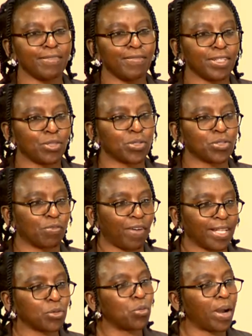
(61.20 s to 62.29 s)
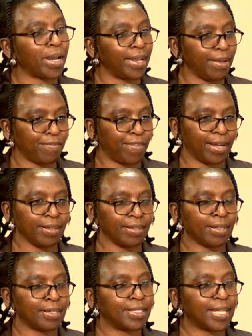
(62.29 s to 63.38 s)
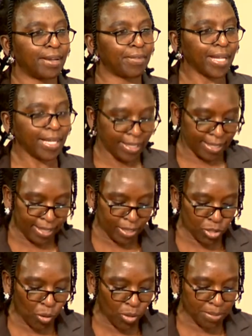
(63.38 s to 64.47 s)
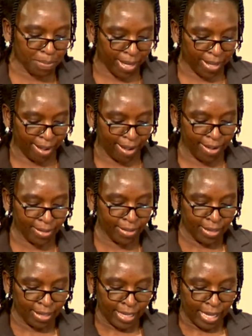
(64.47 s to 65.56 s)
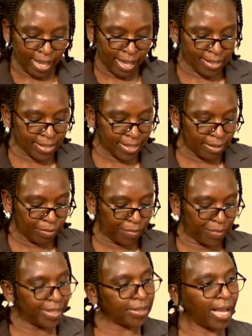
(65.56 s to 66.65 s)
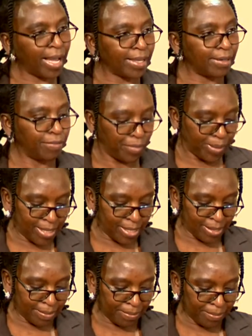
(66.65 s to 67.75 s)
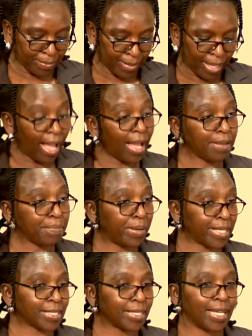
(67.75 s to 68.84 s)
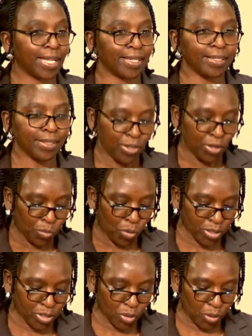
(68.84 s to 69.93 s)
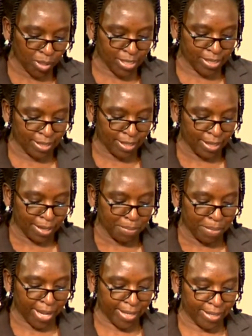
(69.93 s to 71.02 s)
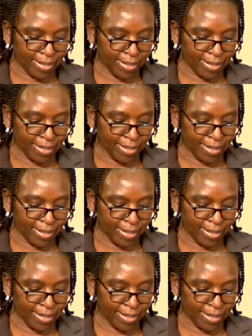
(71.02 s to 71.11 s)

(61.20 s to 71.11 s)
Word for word: even those of us who were never directly taught by her uh, still feel her influence. I personally was taught by